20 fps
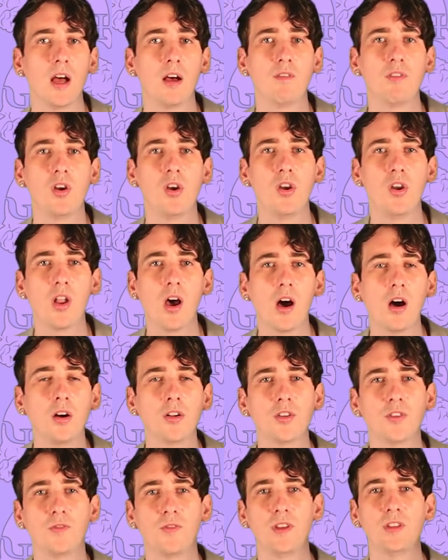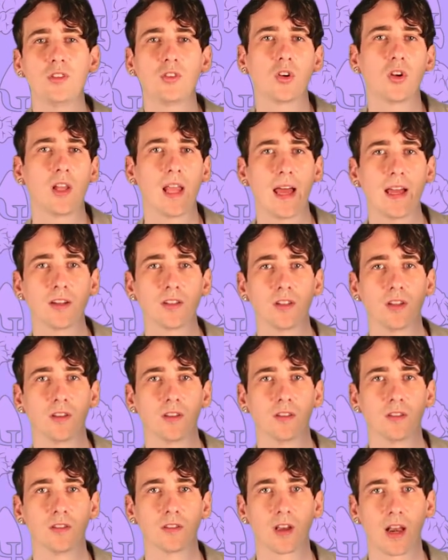for large physical
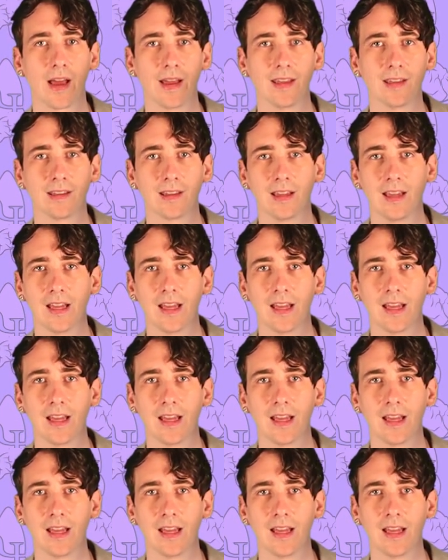actions like